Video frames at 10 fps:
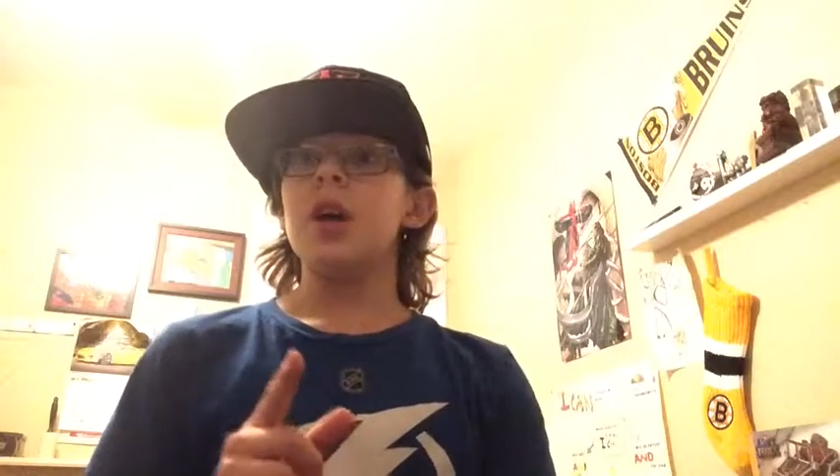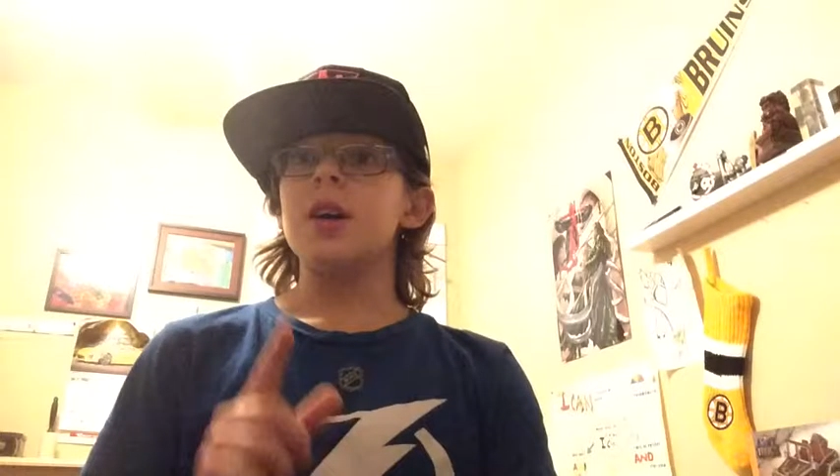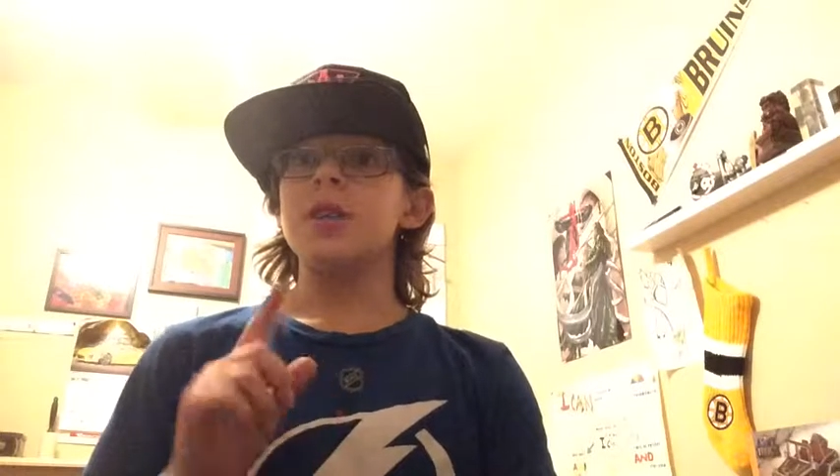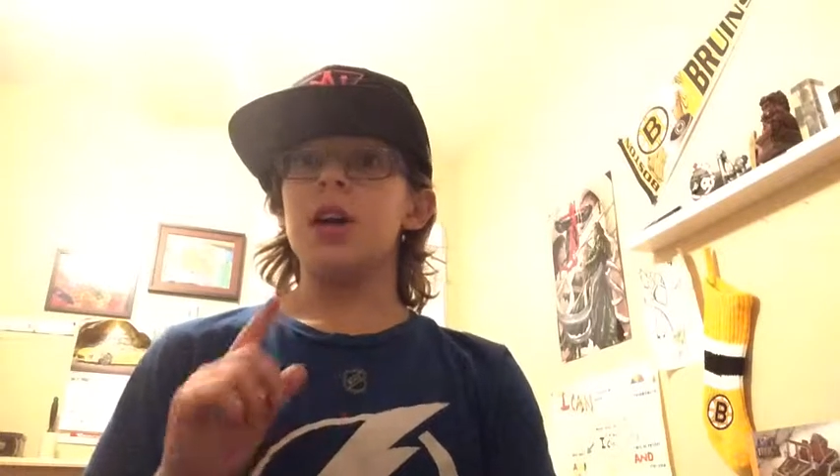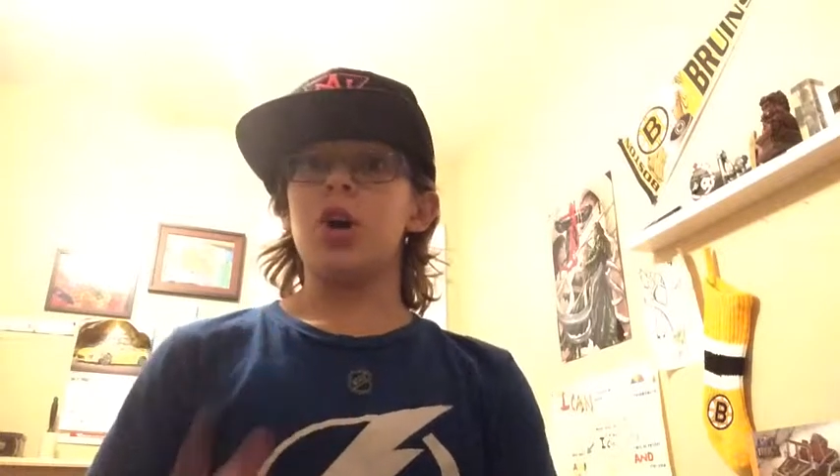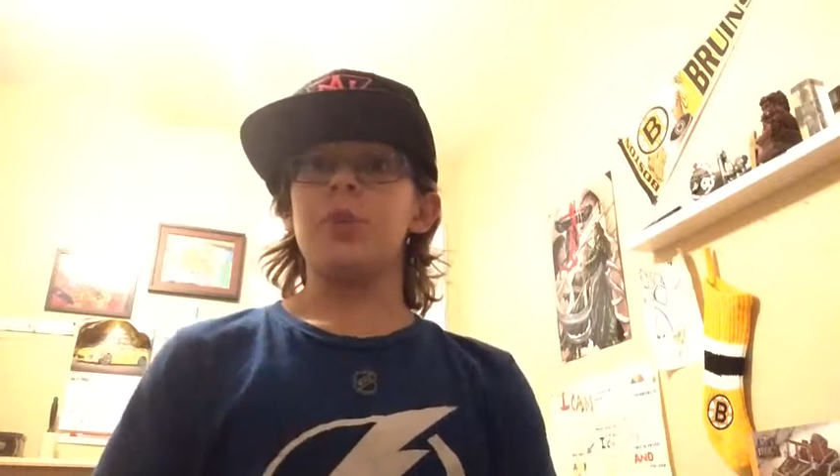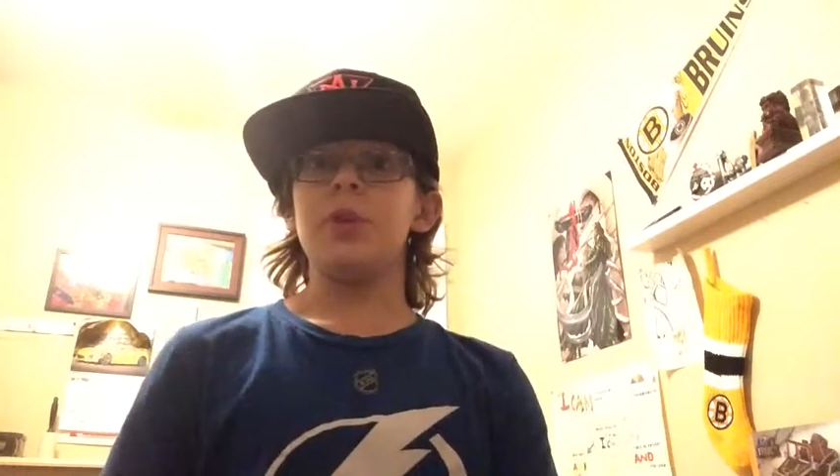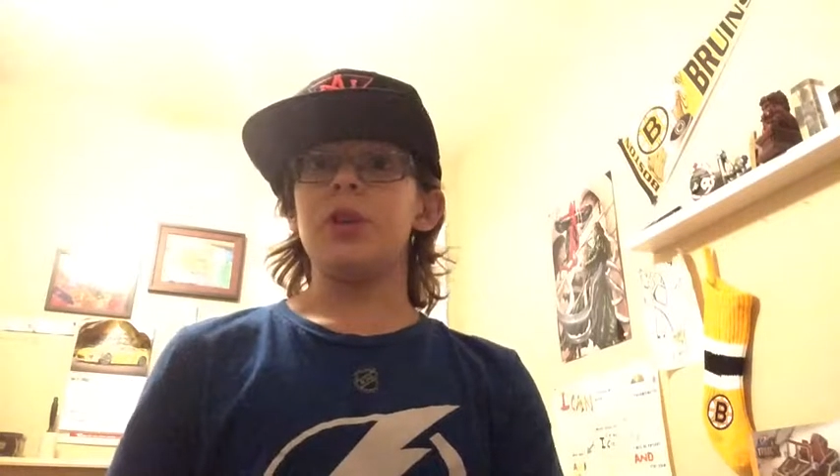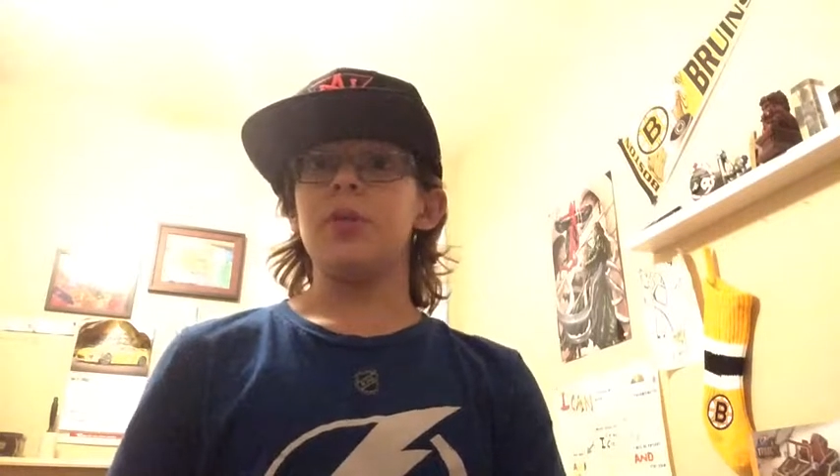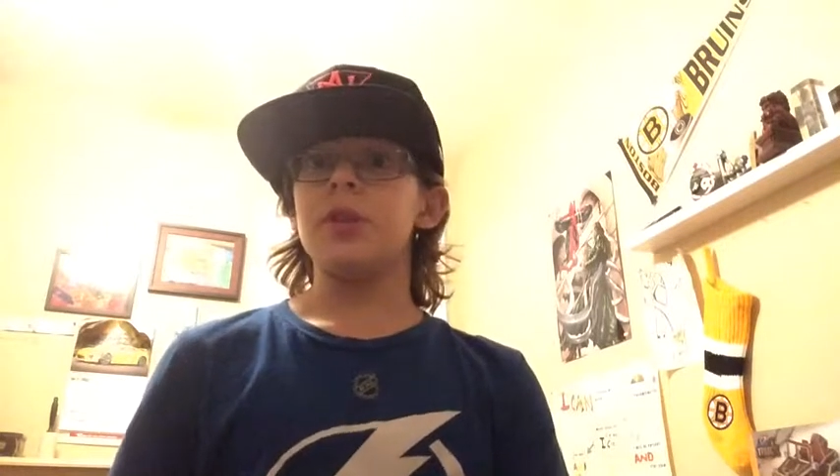because he helped
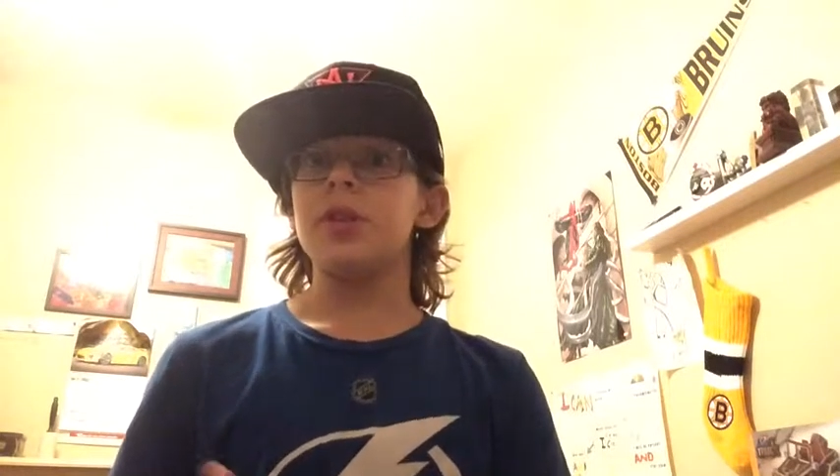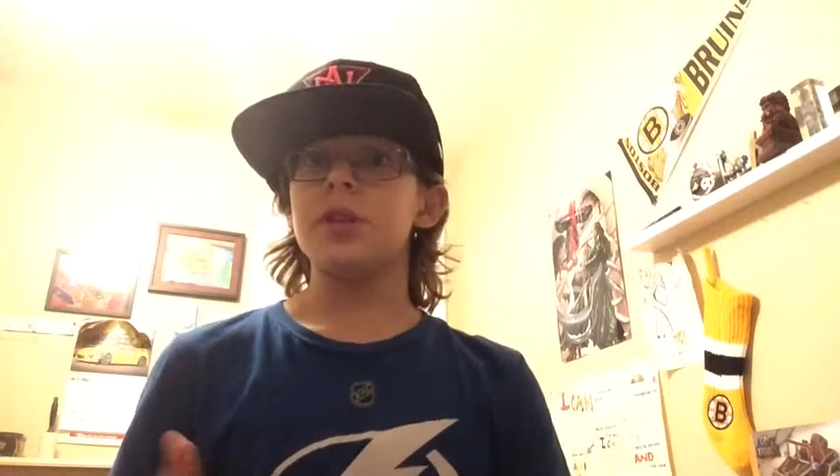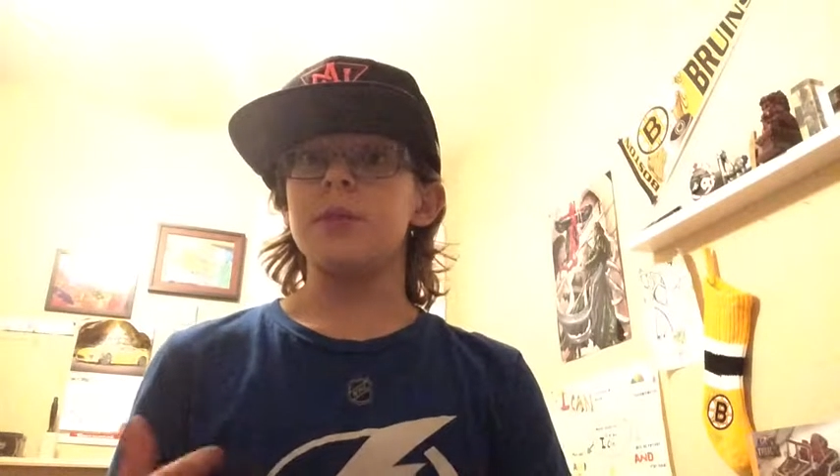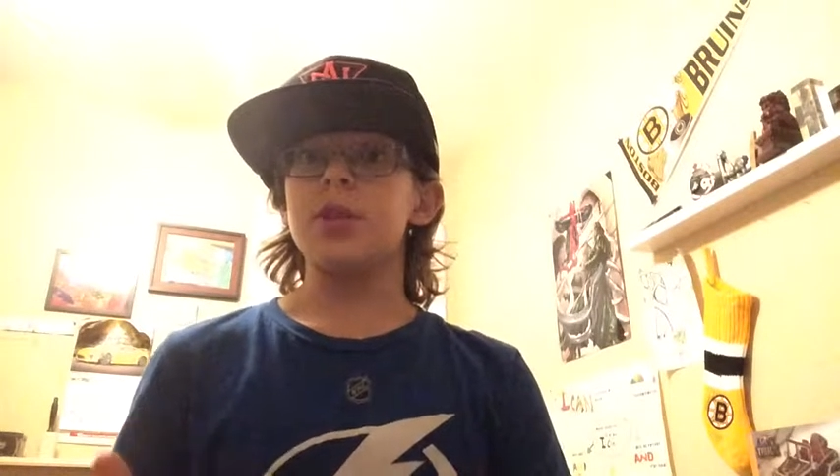me with some